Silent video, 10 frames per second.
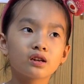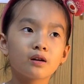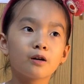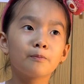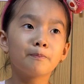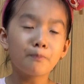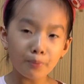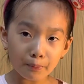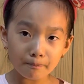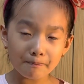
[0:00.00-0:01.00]
a
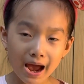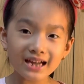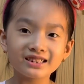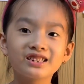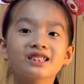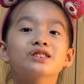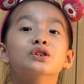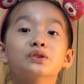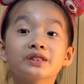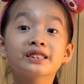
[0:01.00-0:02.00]
bench
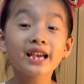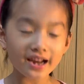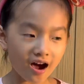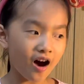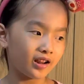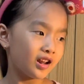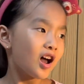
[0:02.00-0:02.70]
to sit on.